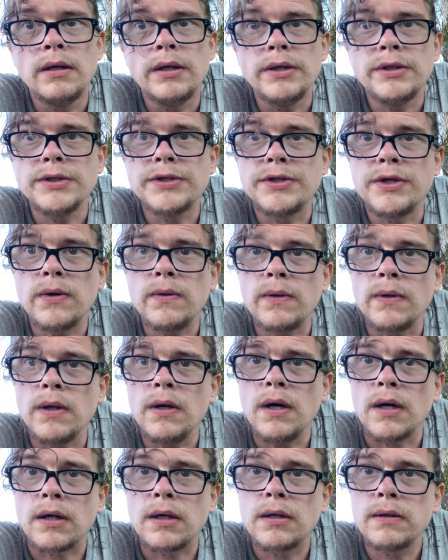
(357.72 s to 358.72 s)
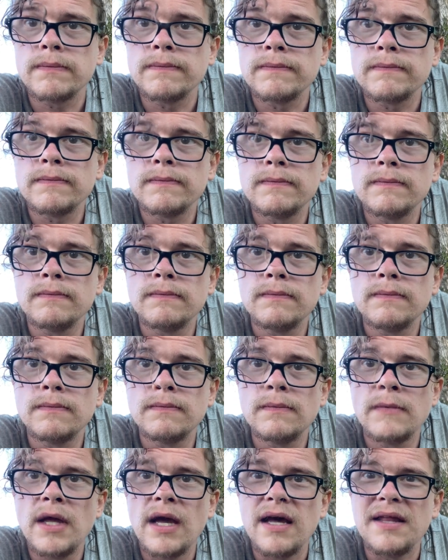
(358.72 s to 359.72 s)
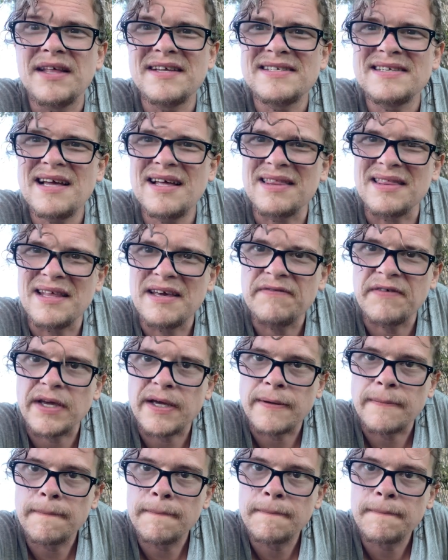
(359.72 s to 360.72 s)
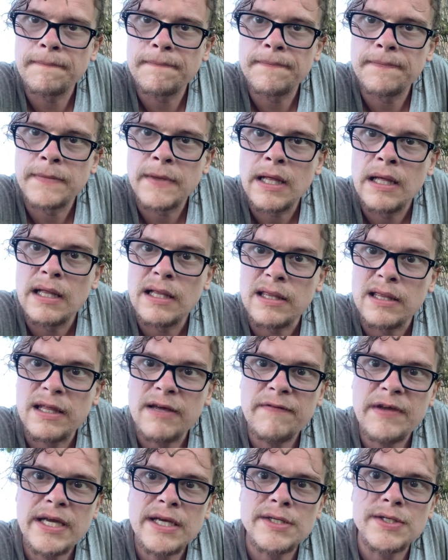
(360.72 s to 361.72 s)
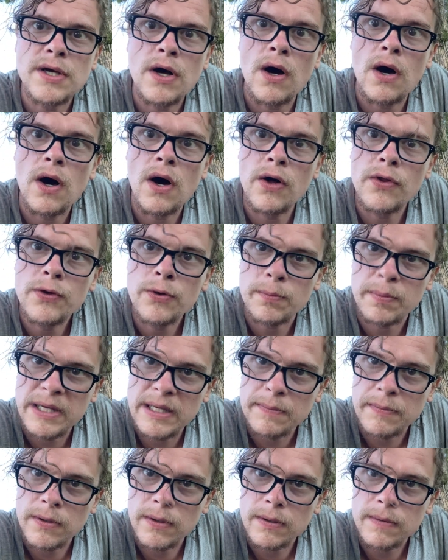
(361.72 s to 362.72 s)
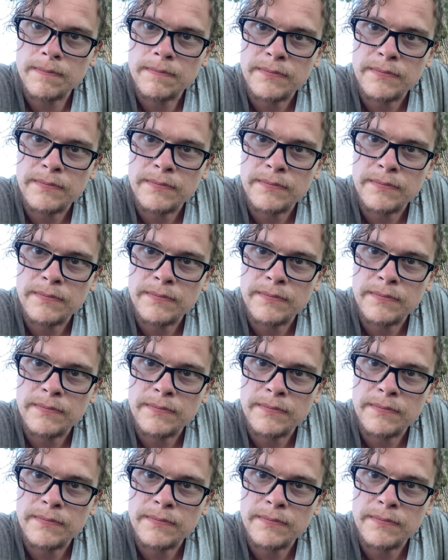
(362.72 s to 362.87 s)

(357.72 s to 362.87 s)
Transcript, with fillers: you just don't look. And that's not living. Living is other people,